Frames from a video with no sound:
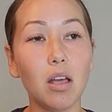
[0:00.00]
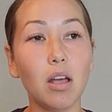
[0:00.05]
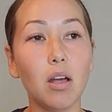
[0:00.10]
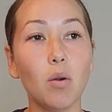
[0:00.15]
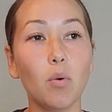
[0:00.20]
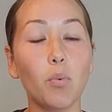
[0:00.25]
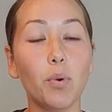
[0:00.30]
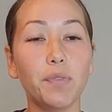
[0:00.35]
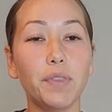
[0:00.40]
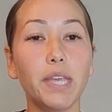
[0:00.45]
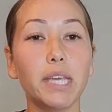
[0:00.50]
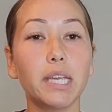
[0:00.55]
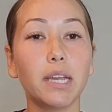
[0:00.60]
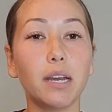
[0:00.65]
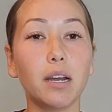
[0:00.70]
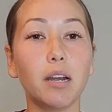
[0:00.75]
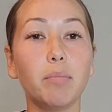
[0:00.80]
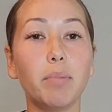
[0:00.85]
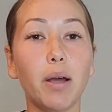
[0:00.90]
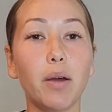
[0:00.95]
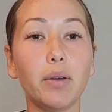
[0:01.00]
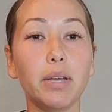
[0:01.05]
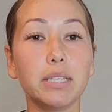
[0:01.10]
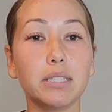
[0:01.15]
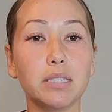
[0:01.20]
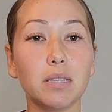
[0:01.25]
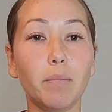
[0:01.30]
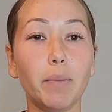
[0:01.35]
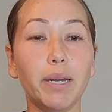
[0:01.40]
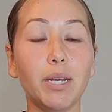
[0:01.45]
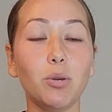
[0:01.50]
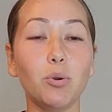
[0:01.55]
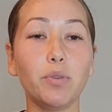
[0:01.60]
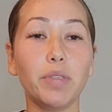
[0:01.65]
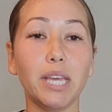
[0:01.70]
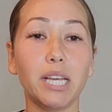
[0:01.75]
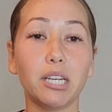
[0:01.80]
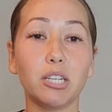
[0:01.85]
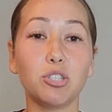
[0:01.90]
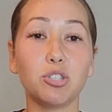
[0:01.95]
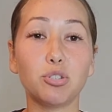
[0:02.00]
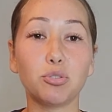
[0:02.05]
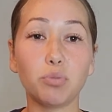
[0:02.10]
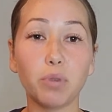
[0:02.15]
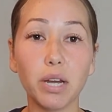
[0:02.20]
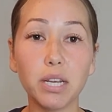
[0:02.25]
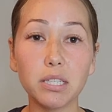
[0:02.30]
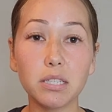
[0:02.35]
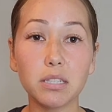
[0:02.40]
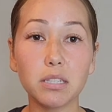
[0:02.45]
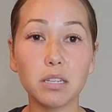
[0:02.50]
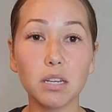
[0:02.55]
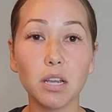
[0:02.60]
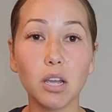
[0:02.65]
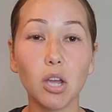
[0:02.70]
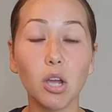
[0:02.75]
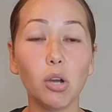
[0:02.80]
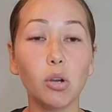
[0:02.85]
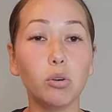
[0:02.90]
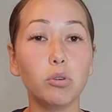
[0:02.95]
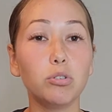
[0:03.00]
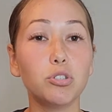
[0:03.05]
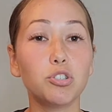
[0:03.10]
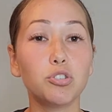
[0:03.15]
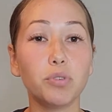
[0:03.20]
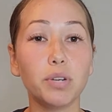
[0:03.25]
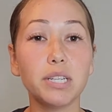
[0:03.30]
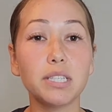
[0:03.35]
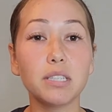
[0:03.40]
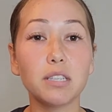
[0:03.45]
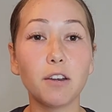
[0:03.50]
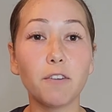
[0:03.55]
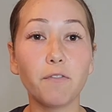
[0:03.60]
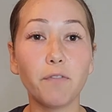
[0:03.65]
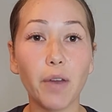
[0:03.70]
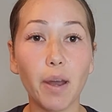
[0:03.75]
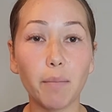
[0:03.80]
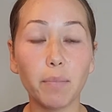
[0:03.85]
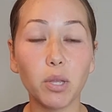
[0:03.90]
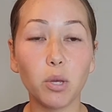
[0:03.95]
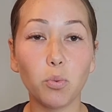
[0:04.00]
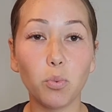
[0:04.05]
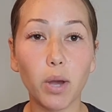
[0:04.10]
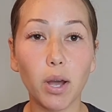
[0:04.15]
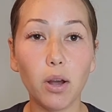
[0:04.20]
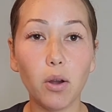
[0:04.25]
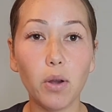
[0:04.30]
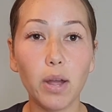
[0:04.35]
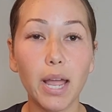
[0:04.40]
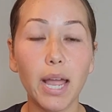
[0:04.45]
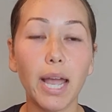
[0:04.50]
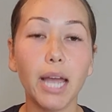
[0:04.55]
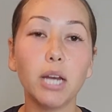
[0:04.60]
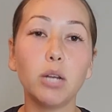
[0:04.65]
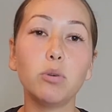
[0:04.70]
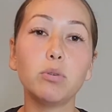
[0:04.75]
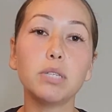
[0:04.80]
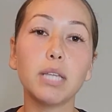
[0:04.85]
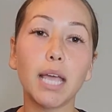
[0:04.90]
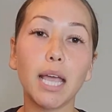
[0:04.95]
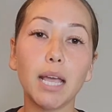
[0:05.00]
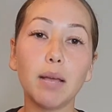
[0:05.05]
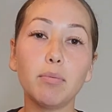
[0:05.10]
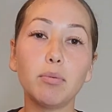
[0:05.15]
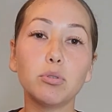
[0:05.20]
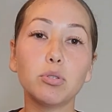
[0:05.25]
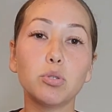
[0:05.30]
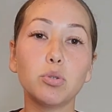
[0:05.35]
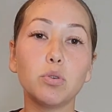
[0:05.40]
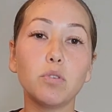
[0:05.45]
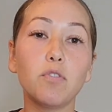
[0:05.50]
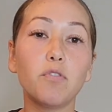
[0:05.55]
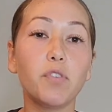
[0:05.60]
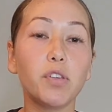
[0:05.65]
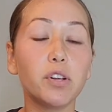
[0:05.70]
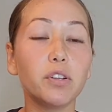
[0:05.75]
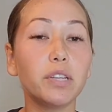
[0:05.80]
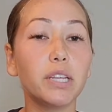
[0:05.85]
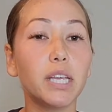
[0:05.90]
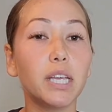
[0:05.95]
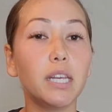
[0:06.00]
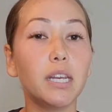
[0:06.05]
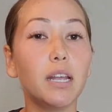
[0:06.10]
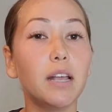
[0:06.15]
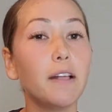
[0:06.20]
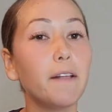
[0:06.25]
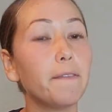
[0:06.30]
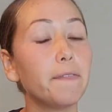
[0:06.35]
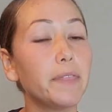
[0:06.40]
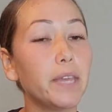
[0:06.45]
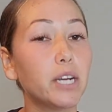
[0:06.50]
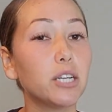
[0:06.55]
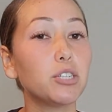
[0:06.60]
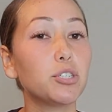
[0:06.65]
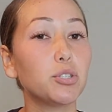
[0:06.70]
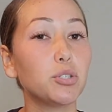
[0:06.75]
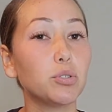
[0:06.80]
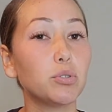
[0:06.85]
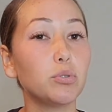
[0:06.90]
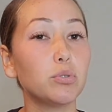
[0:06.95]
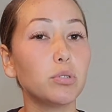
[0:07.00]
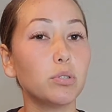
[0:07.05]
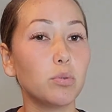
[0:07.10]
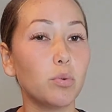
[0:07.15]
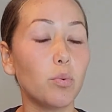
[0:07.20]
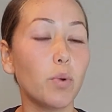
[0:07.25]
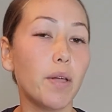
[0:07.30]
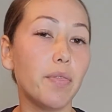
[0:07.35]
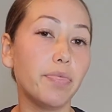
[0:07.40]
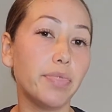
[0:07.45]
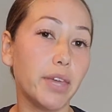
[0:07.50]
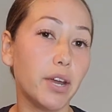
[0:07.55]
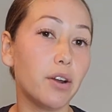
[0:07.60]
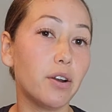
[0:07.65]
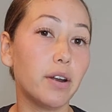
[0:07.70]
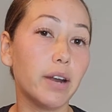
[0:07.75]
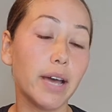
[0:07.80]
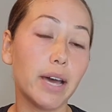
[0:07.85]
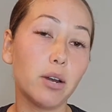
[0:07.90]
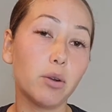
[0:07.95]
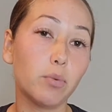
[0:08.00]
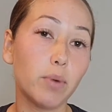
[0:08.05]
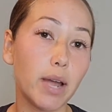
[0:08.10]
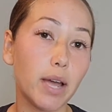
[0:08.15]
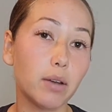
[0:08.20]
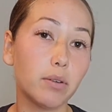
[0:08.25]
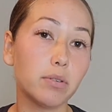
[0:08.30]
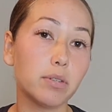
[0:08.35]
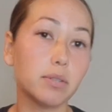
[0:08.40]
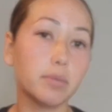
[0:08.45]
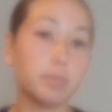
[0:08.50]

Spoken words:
what they care about is somebody who they can trust, who treats their family well, and who's able to fill in their shoes when they're not around.